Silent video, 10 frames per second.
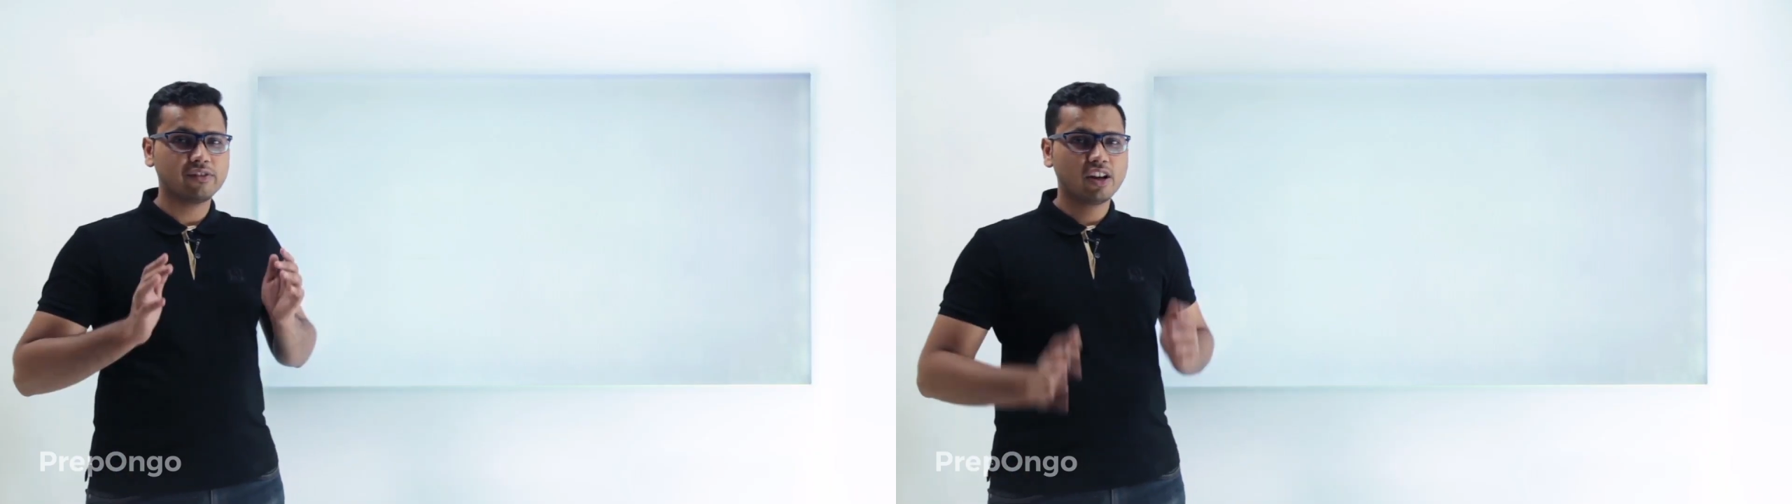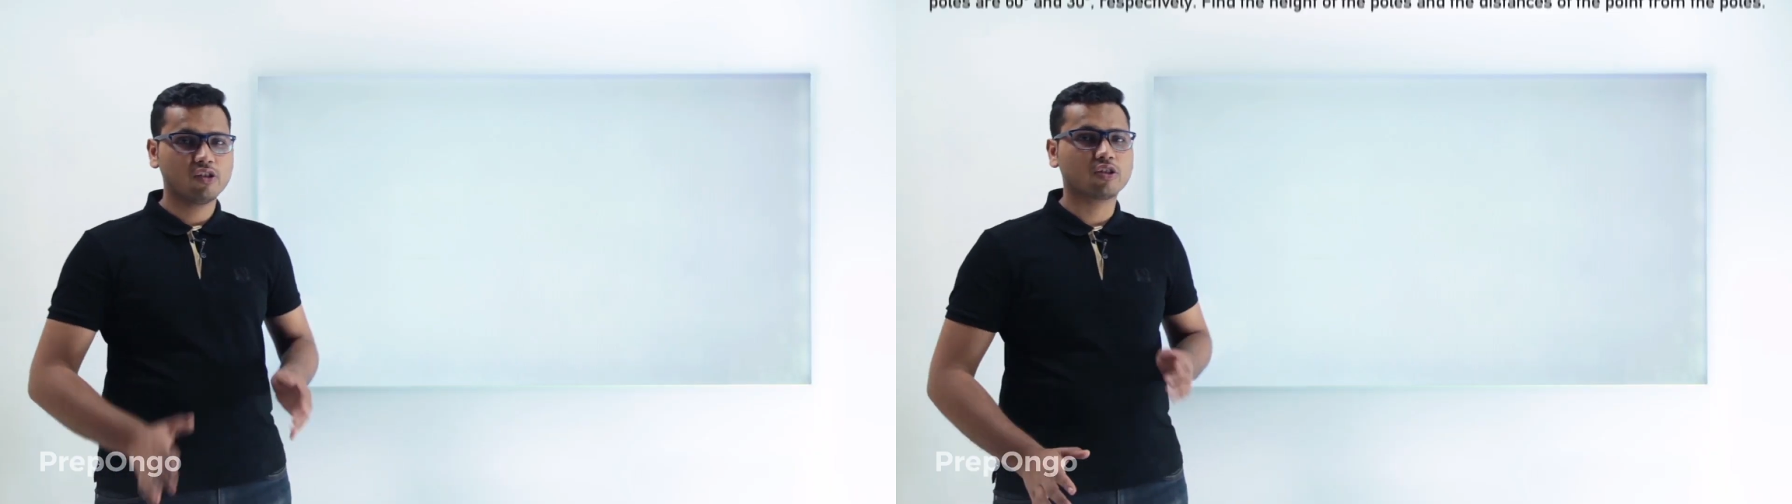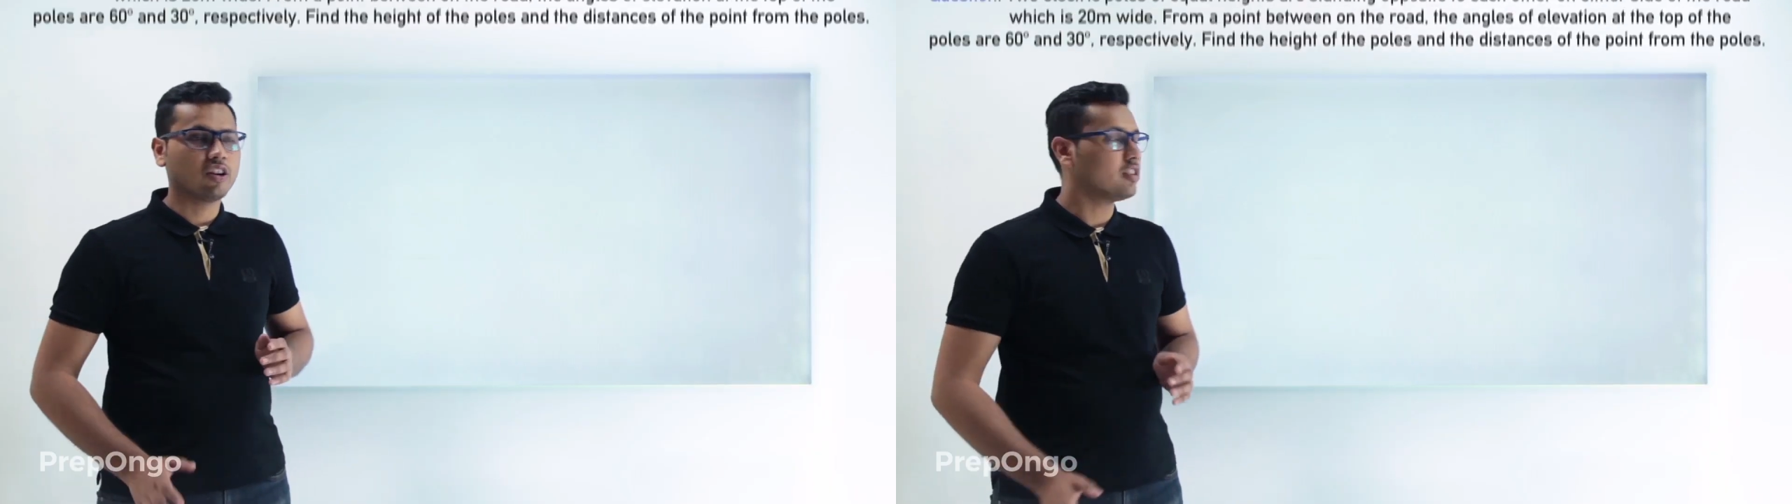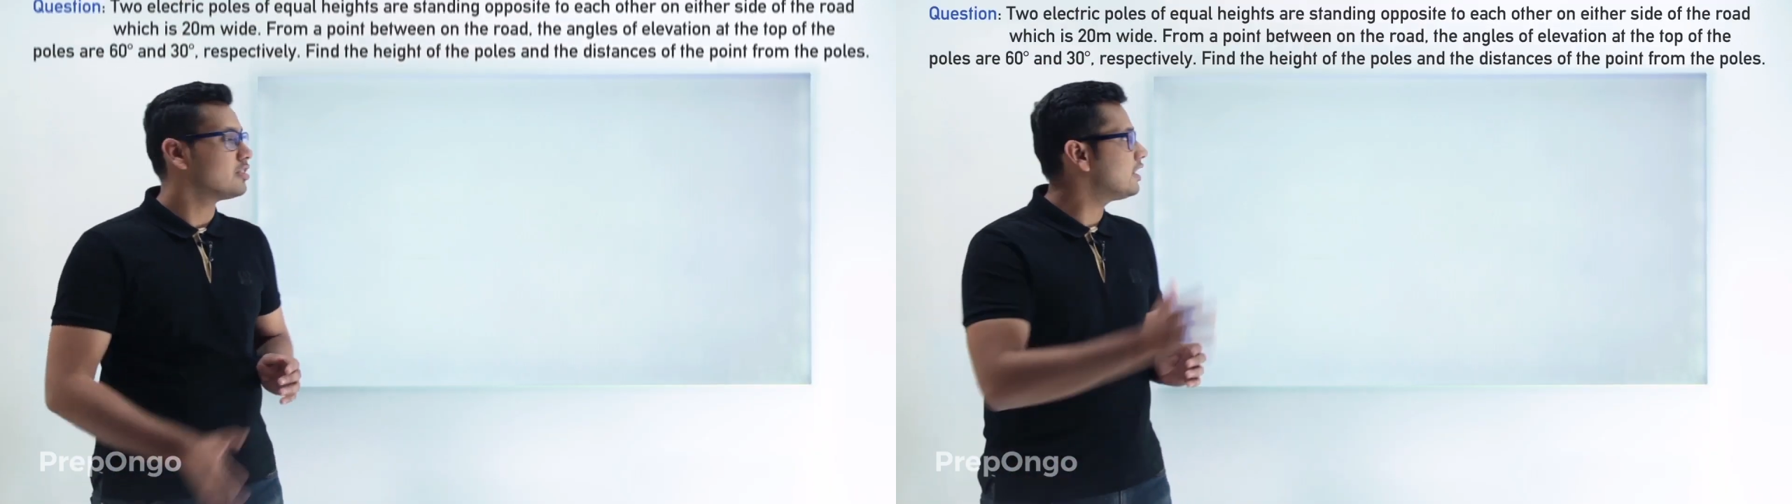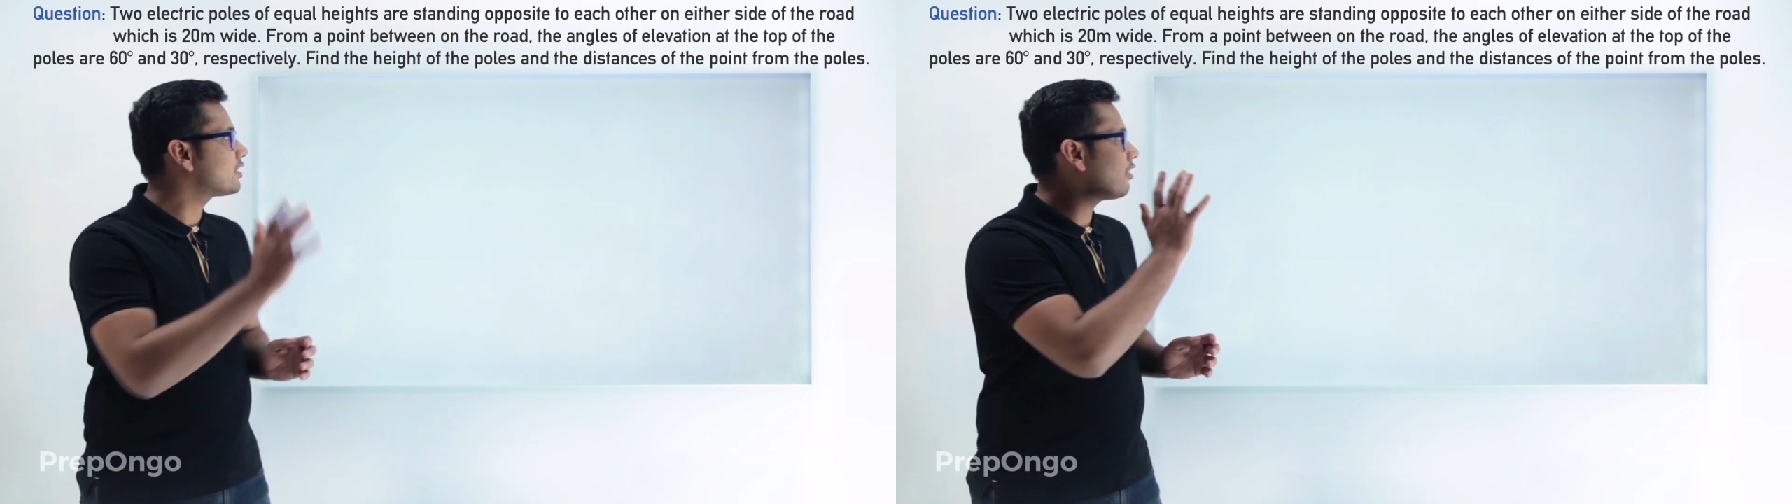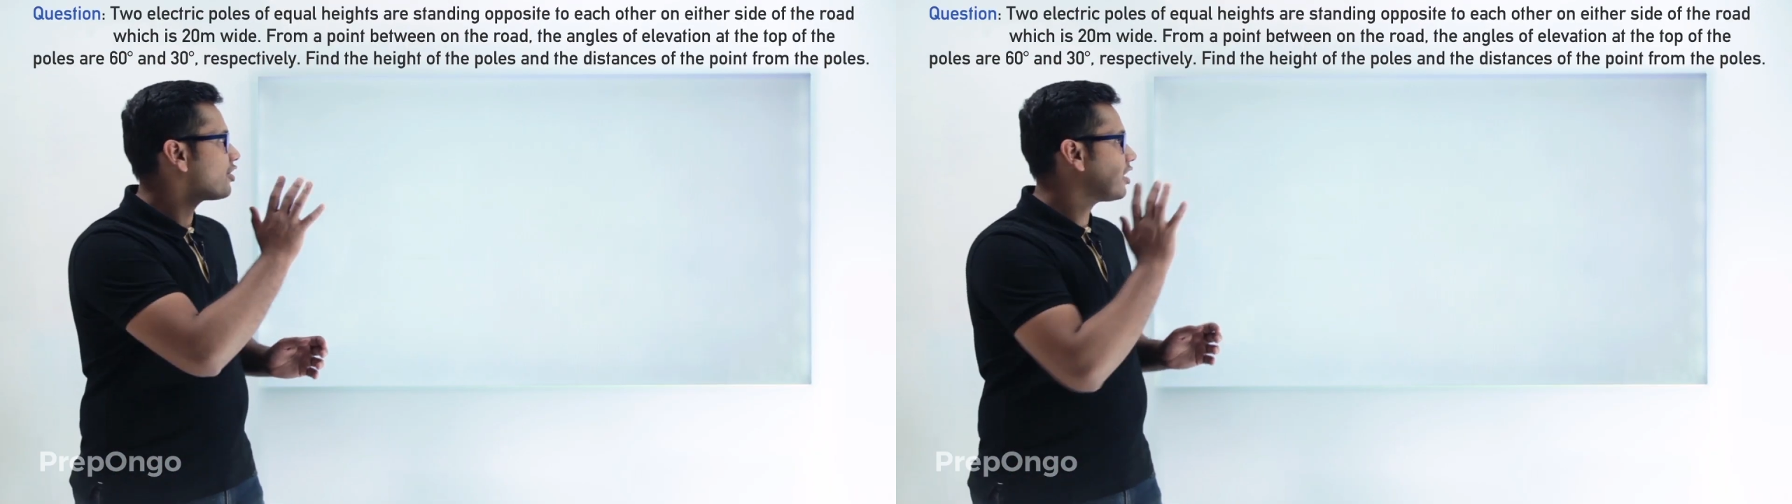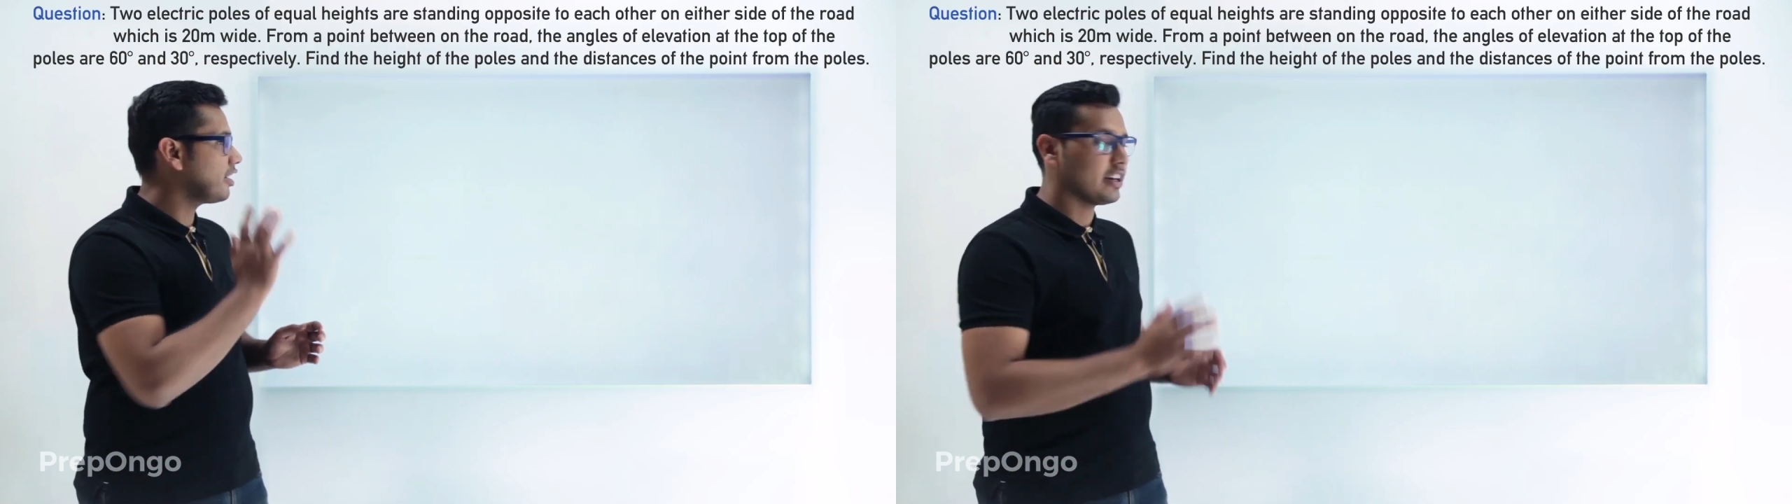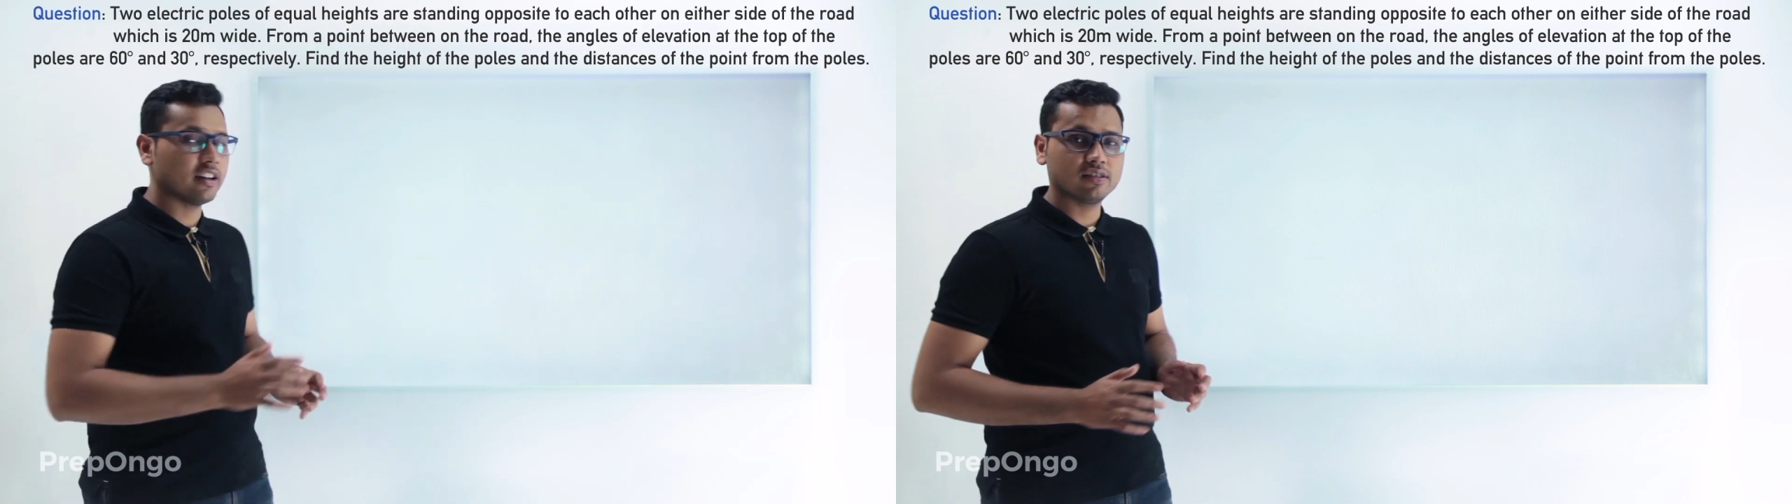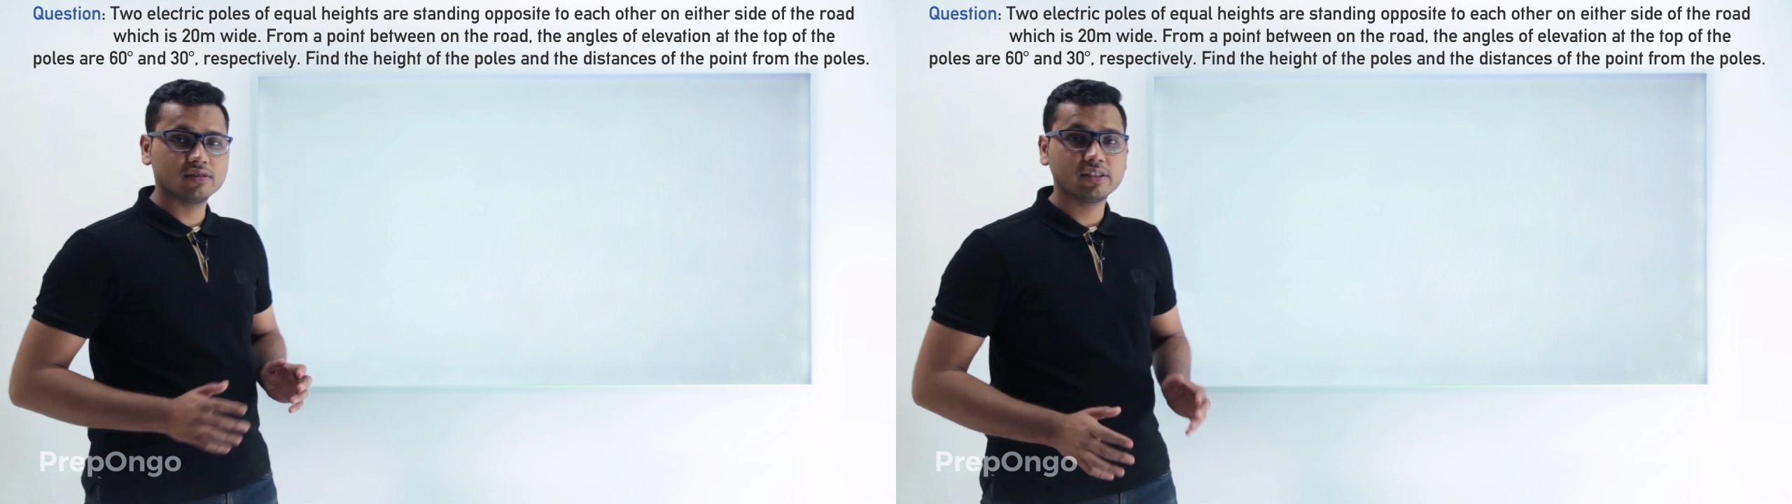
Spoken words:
a look on this question here.